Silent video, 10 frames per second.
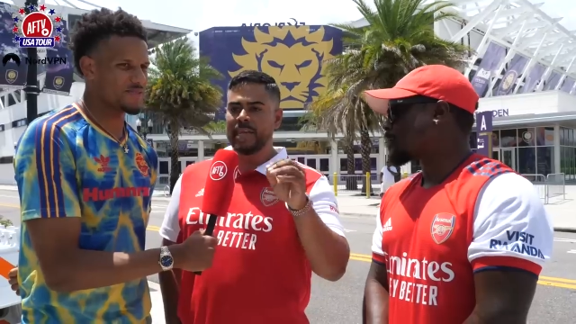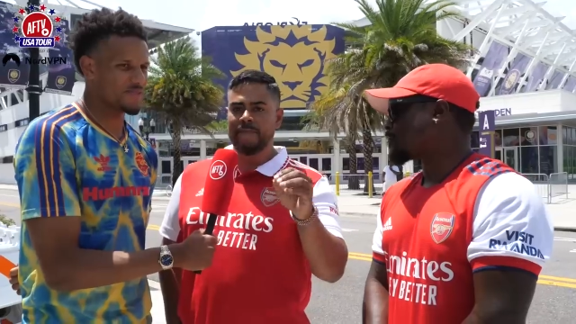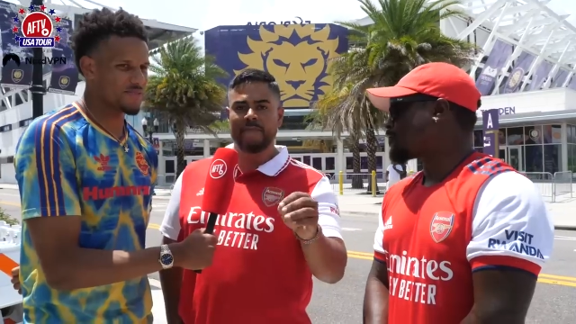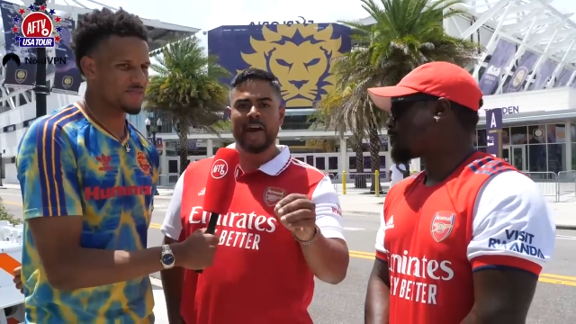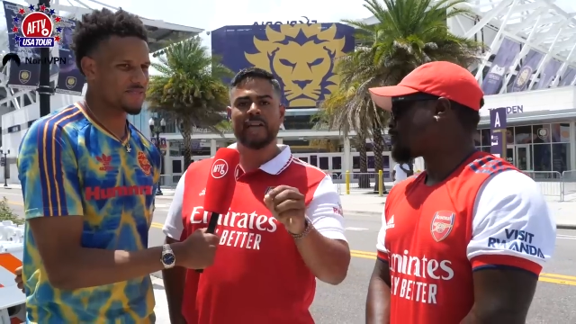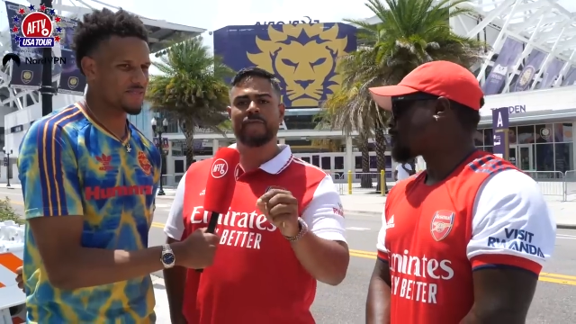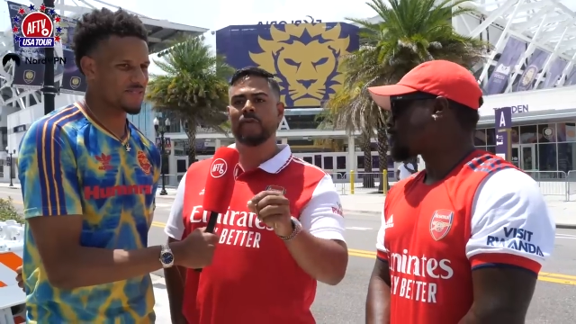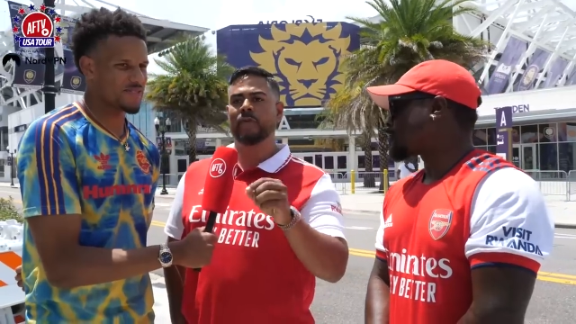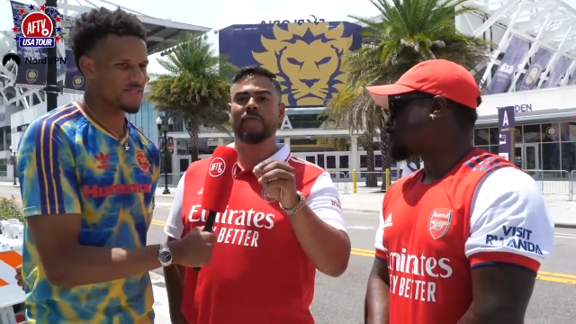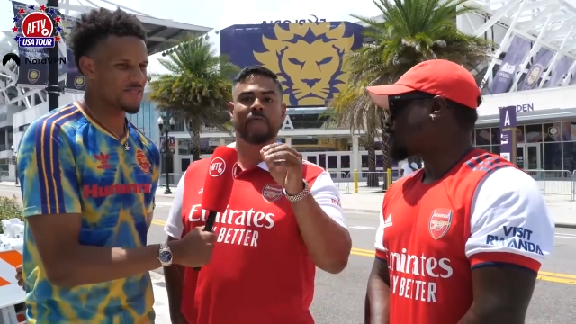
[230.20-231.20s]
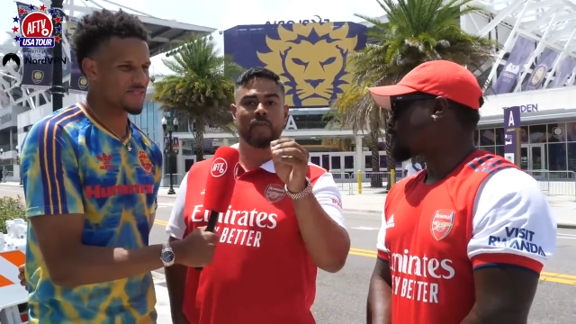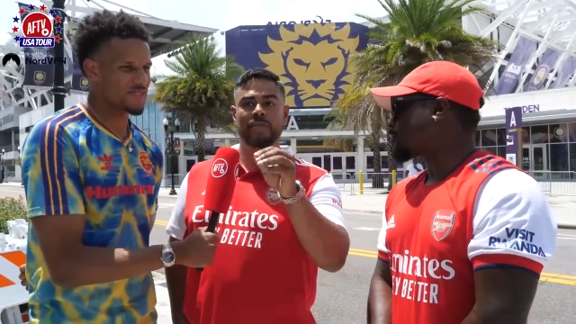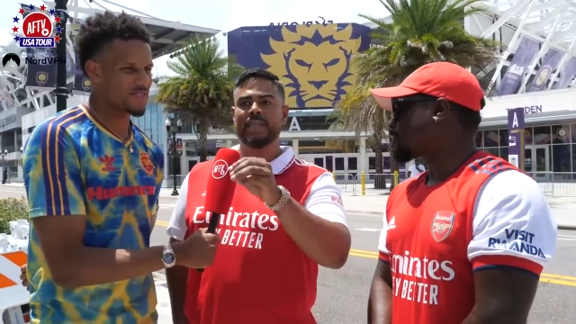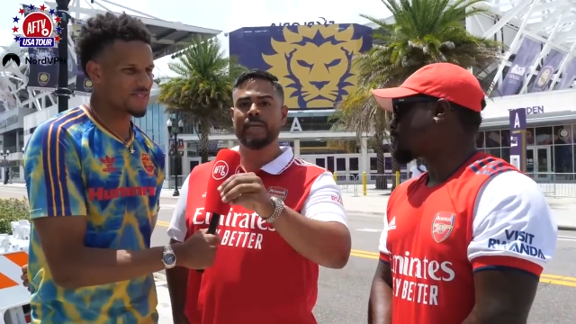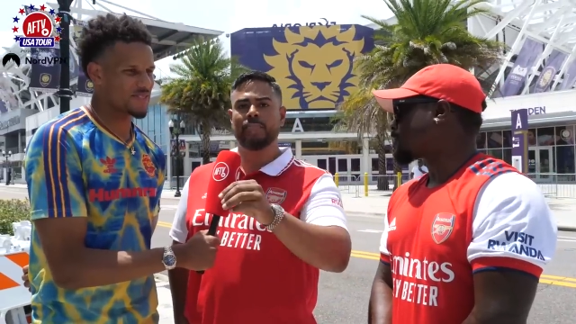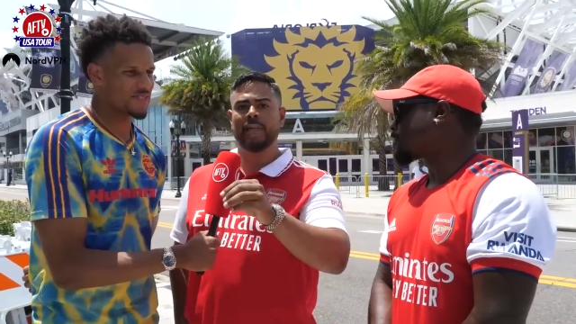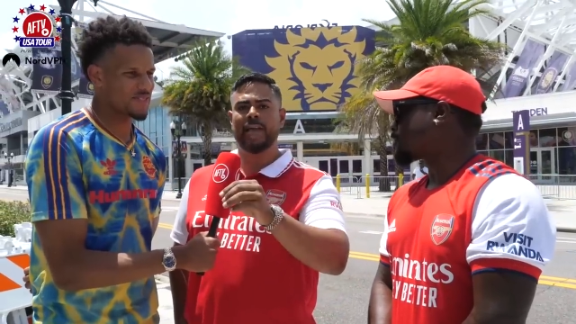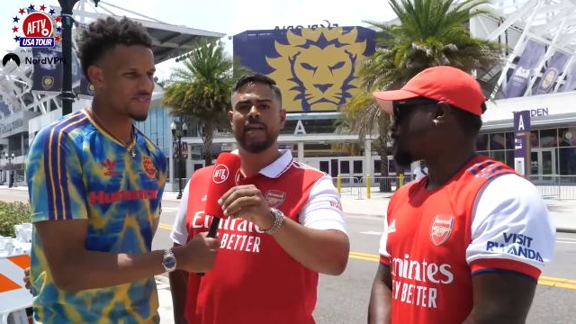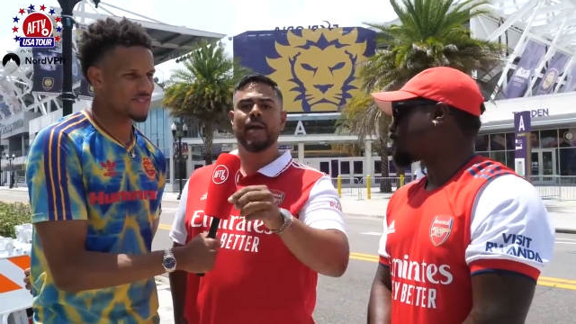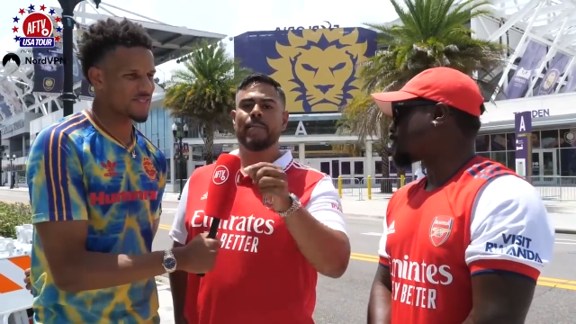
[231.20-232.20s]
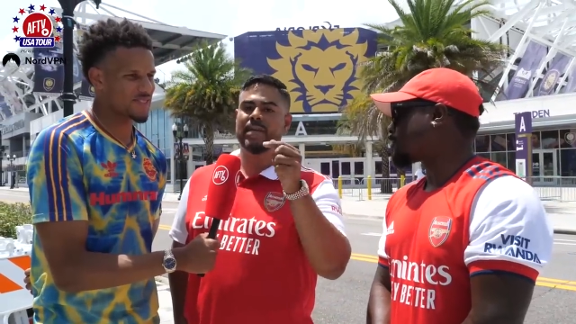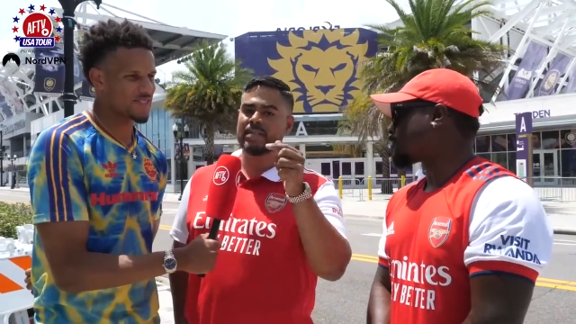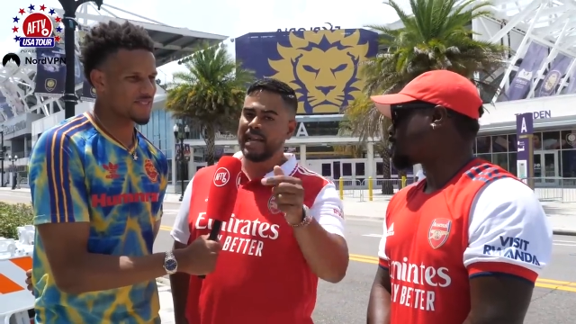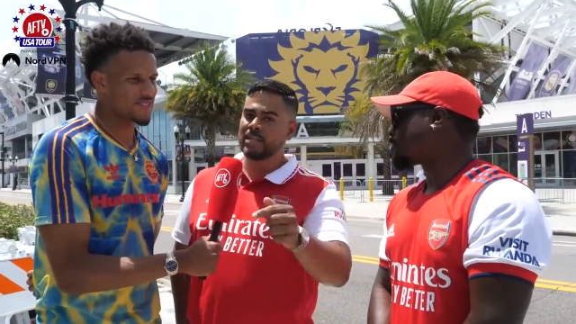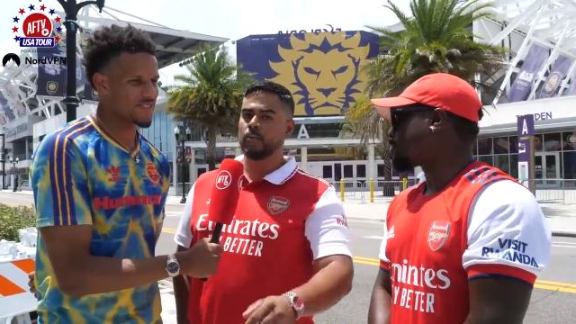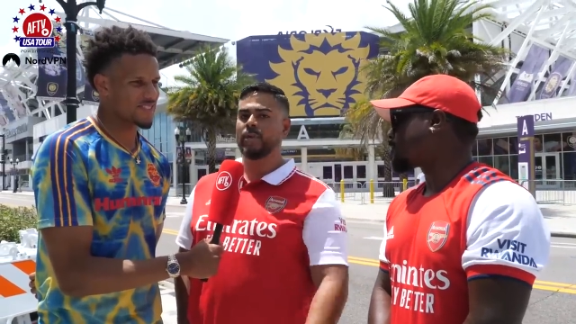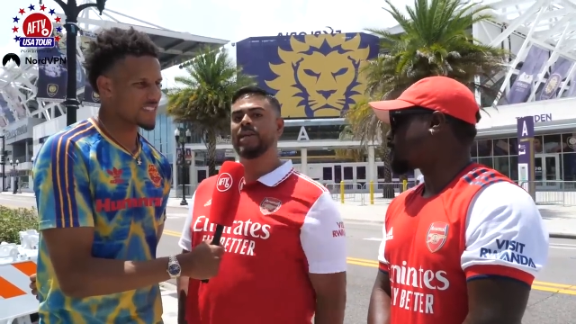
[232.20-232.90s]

Speaker 1: keep fighting for first team play because that's what we